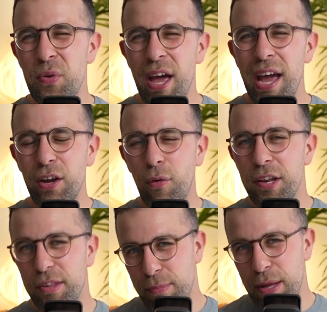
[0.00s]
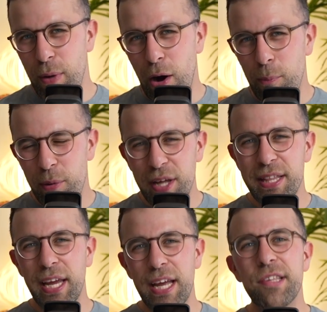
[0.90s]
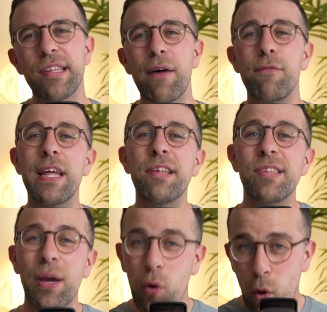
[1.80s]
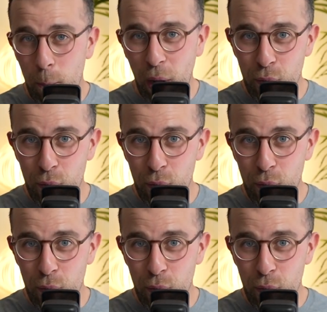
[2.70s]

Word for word: do incredibly well, but I think it's definitely still on my